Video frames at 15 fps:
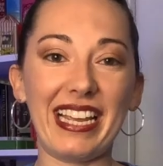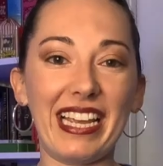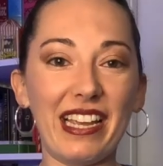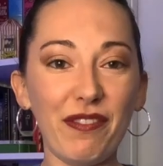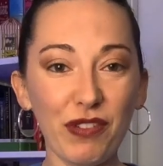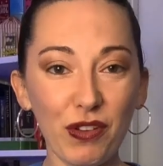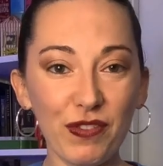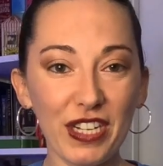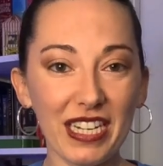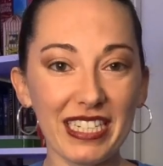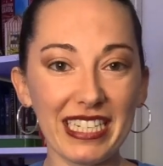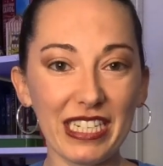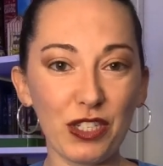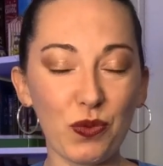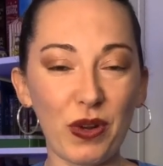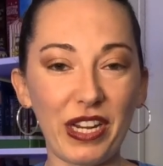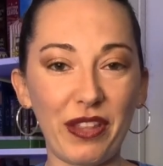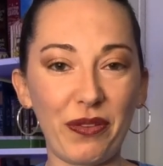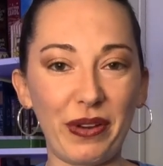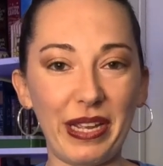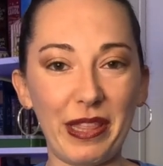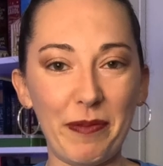If you've done
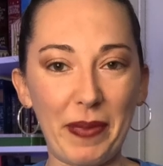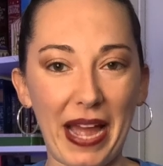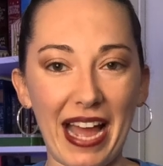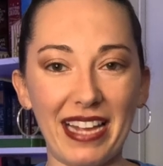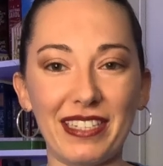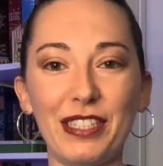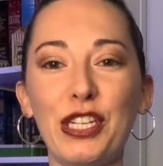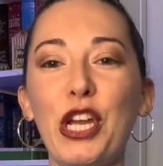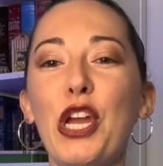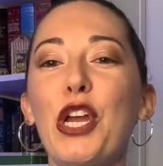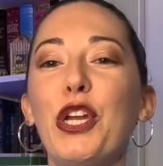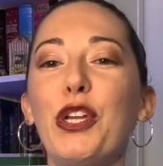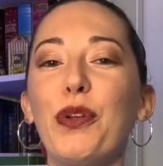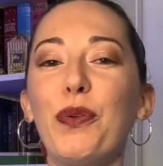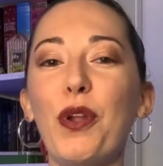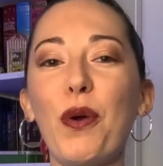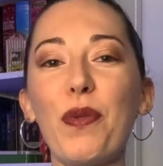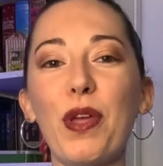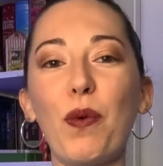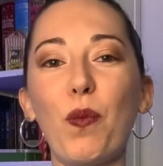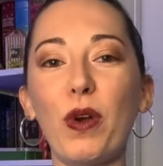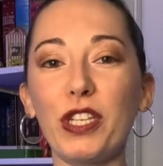D23 in the past, you know
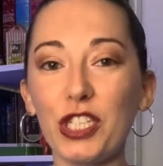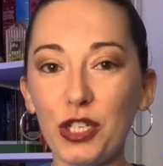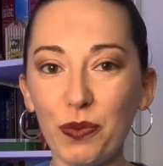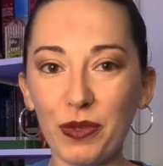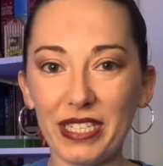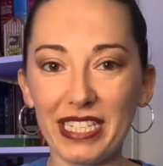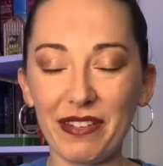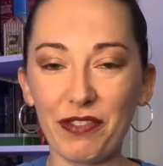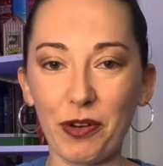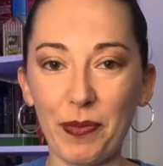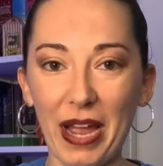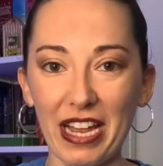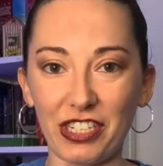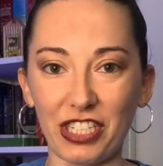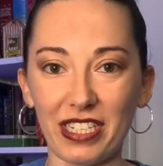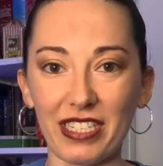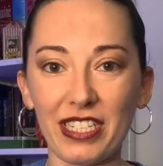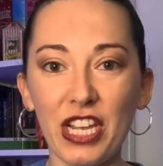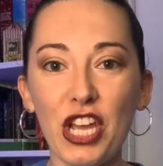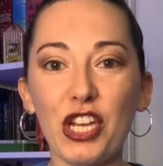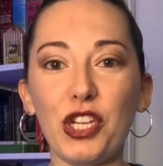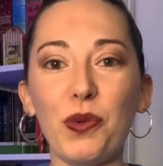that once you receive your badges,
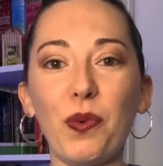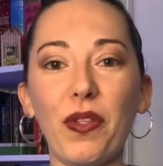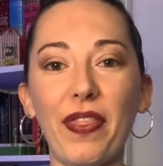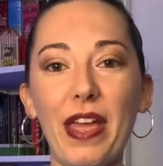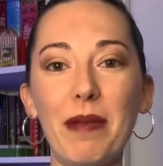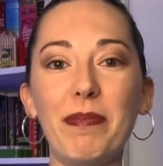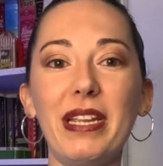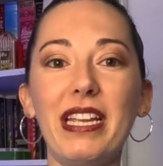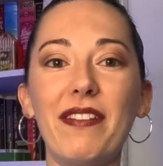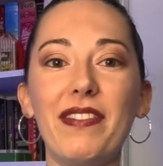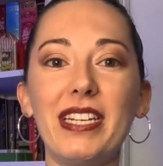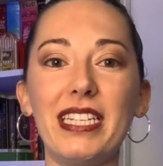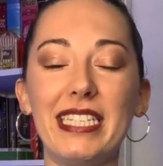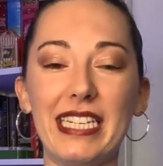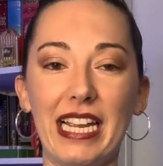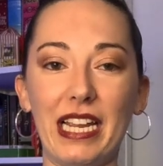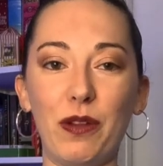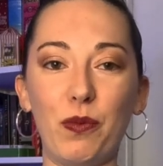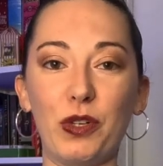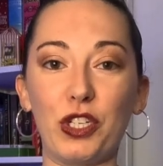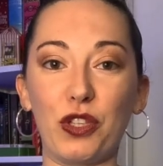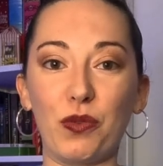you will then be given a date
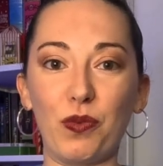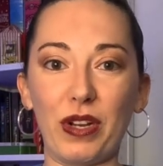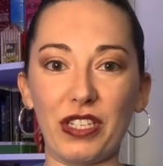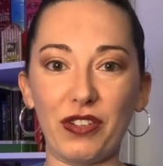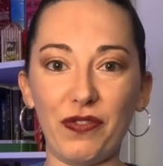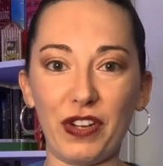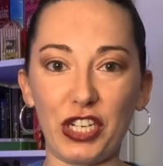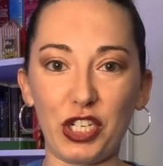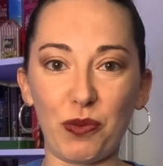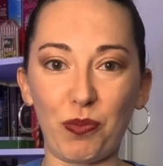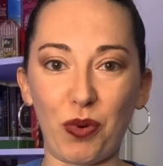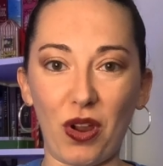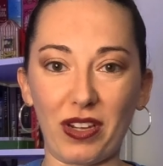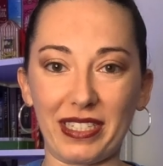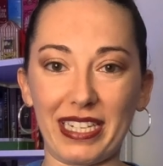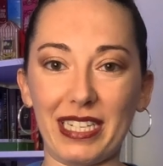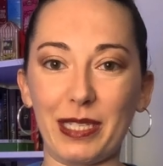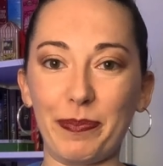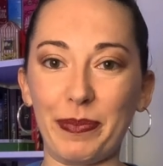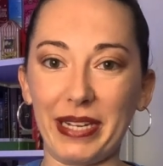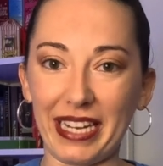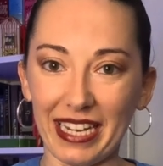which the reservation process
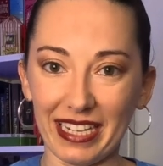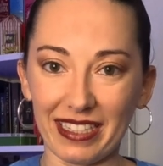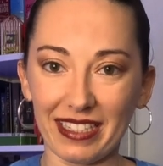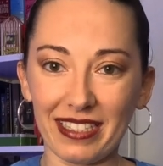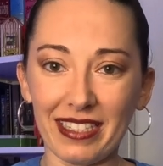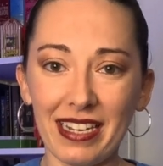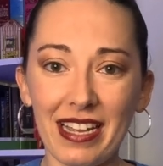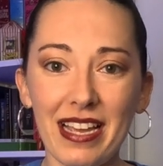begins.